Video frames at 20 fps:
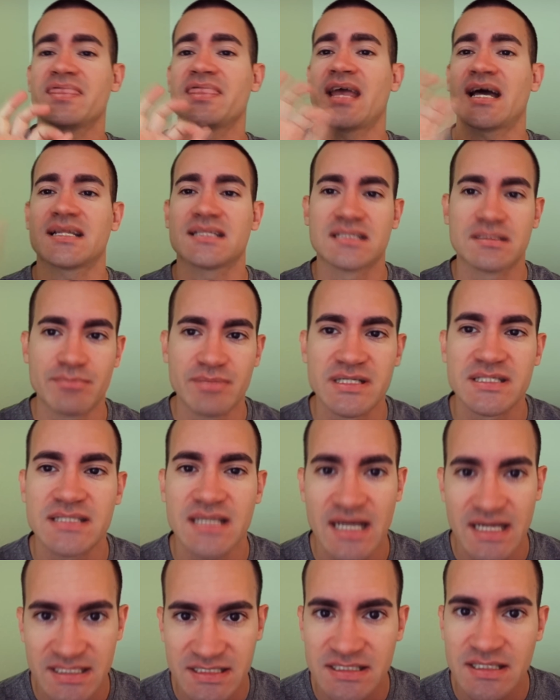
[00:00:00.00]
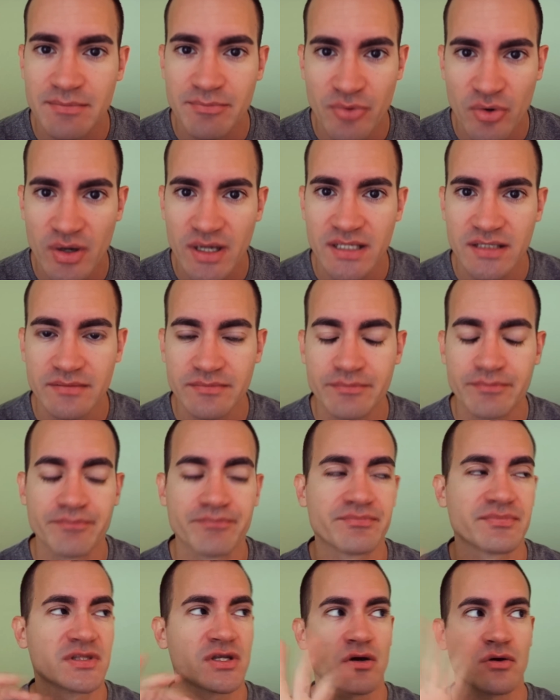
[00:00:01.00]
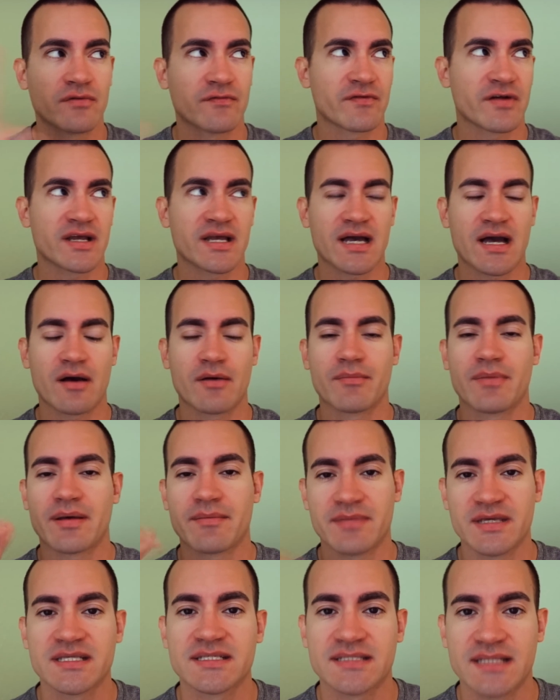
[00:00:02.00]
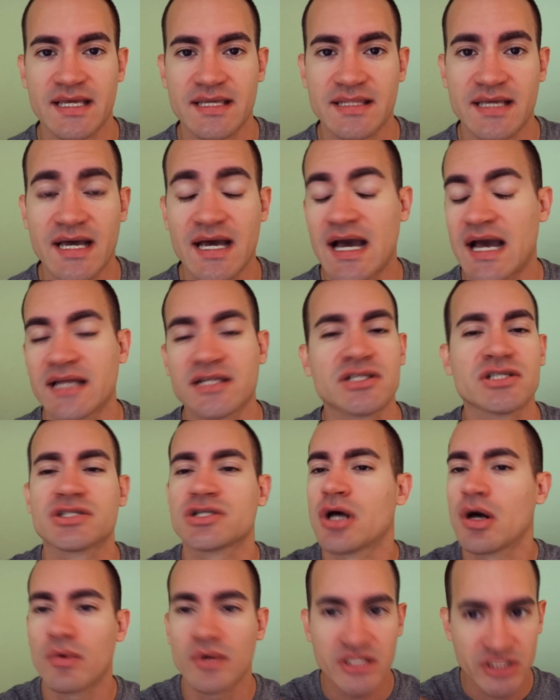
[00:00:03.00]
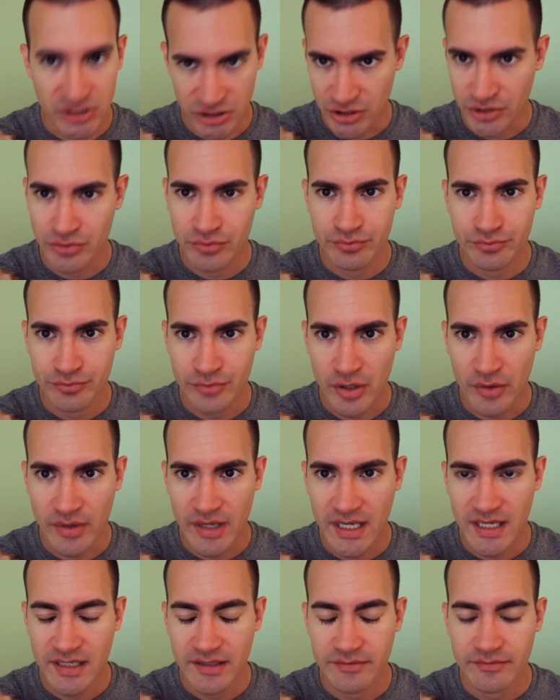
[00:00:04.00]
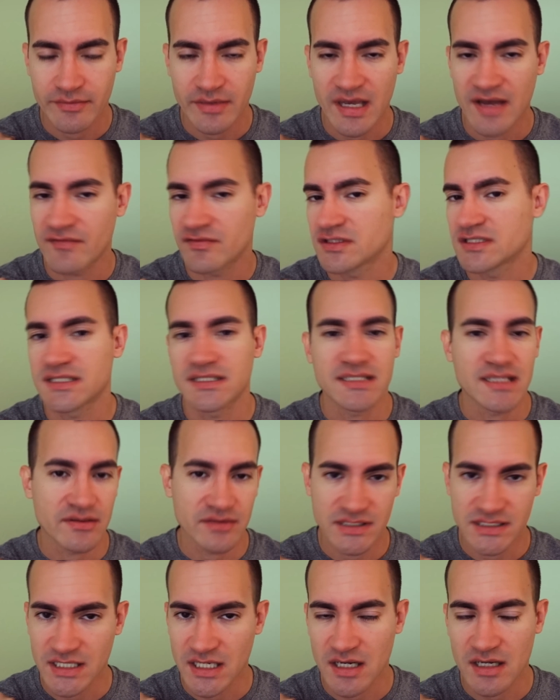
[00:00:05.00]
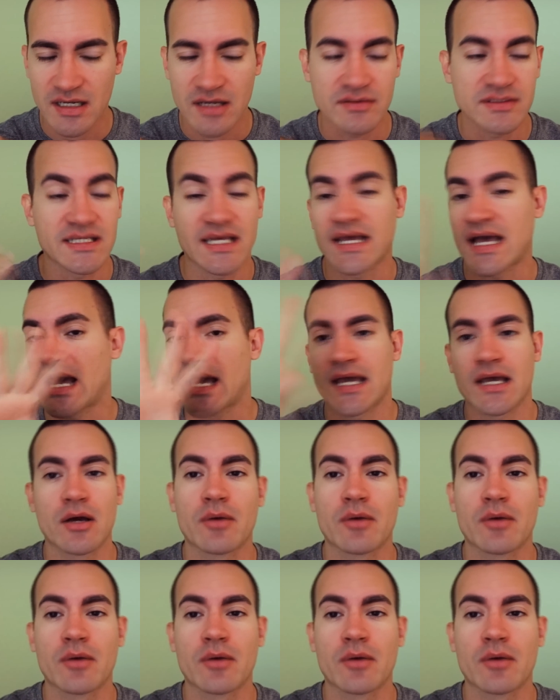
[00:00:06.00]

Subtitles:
That's besides the point. Don't freak out by me saying that. I just always knew, okay? Ever since I was young, I was like, I